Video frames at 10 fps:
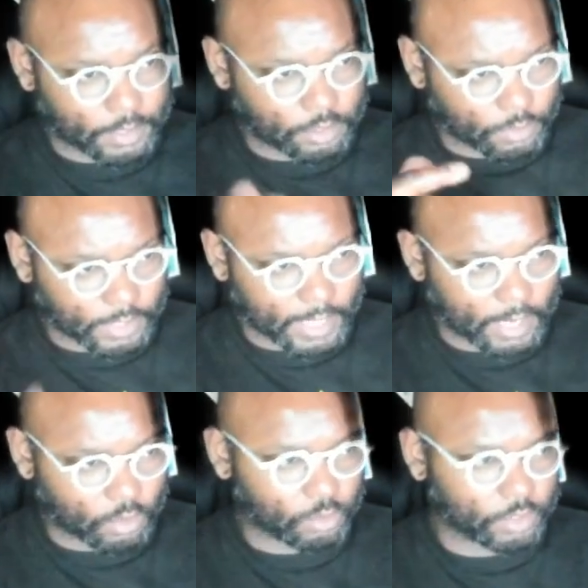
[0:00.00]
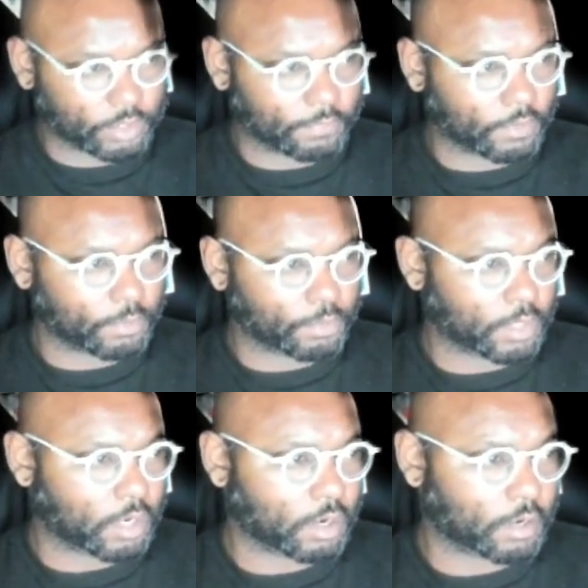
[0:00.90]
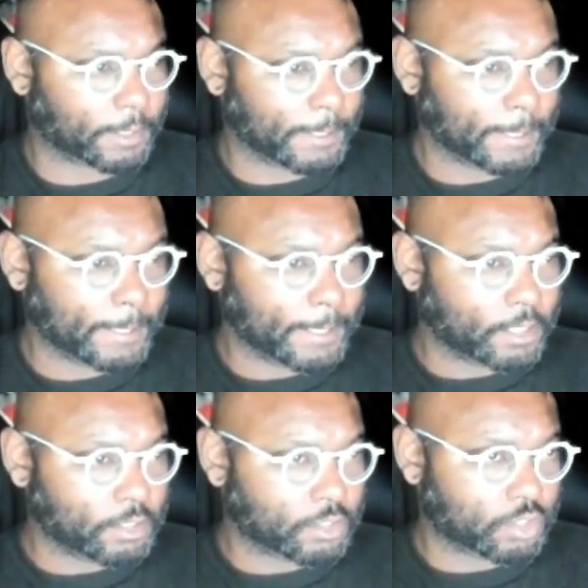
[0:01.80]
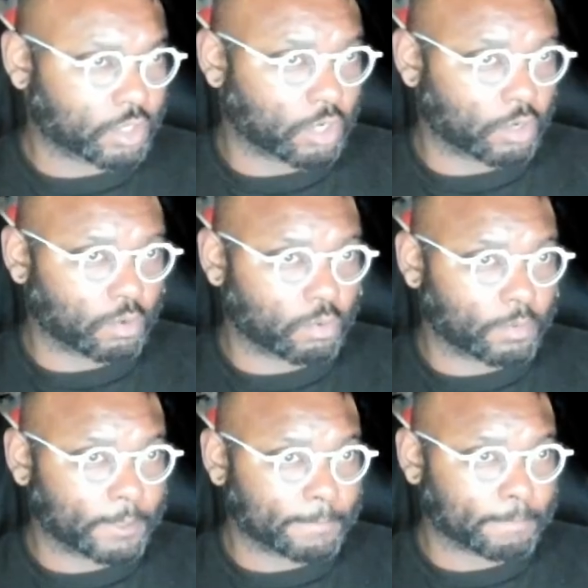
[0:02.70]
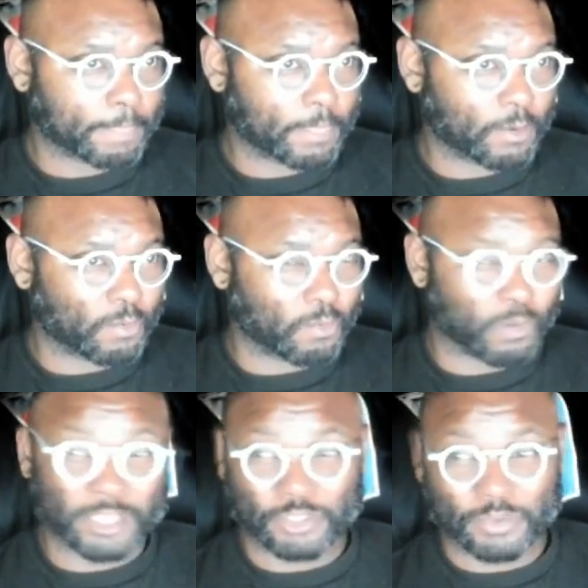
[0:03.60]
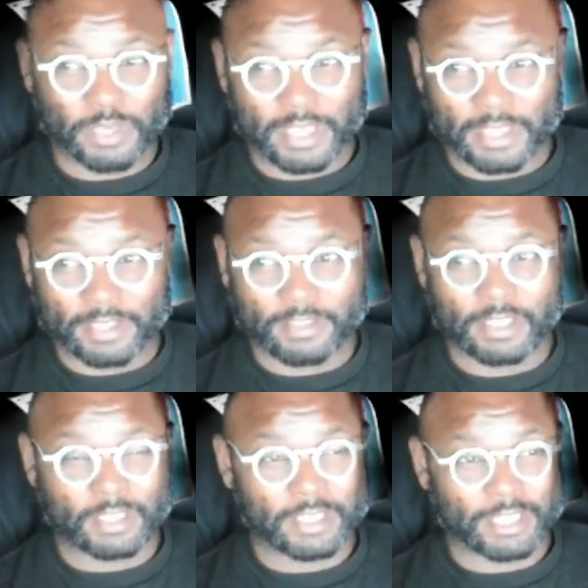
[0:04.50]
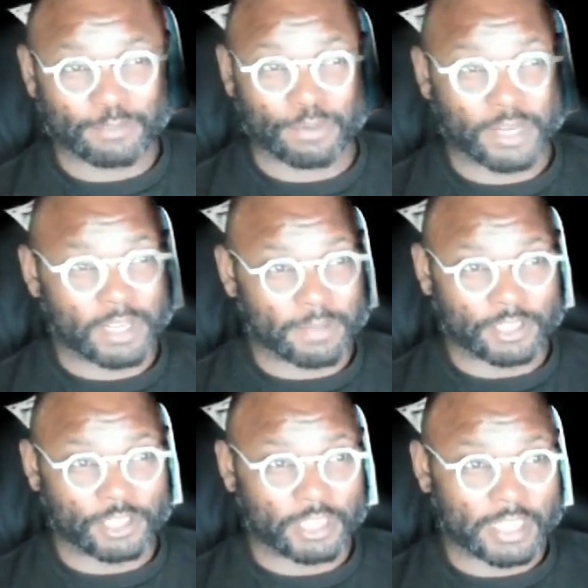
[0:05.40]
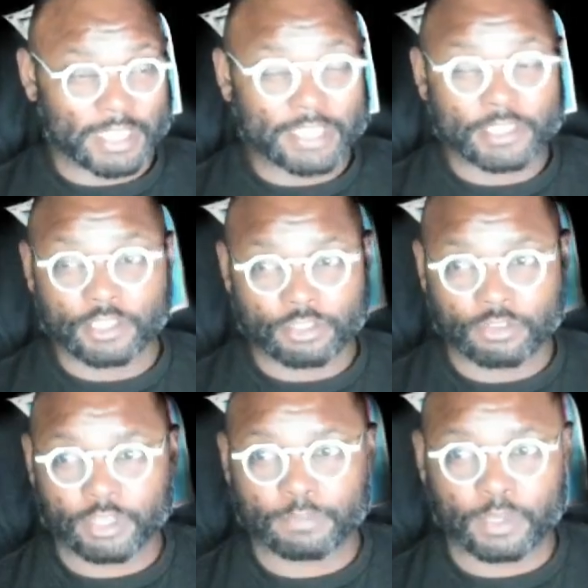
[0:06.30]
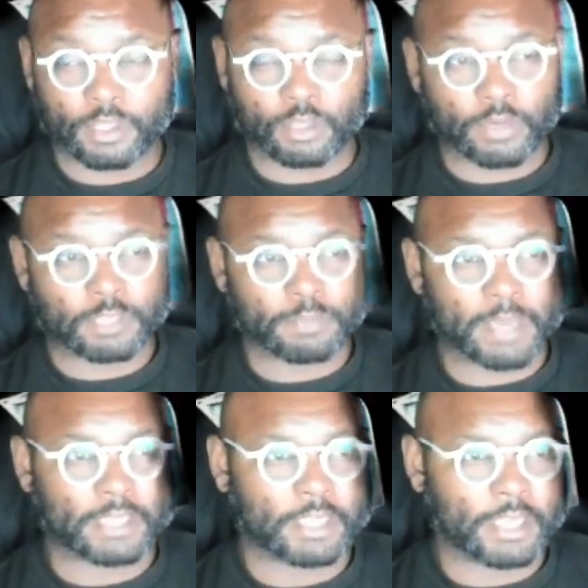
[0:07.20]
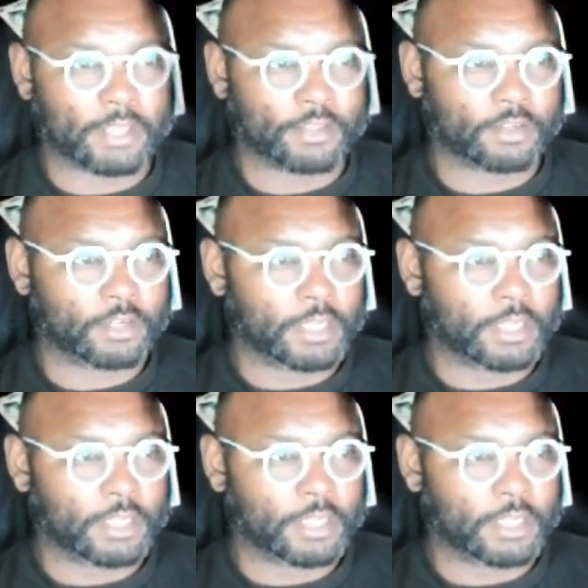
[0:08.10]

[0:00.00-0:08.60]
to allow coolant to flow through the car. So once you get this done, it's pretty much easy street putting the rest back together.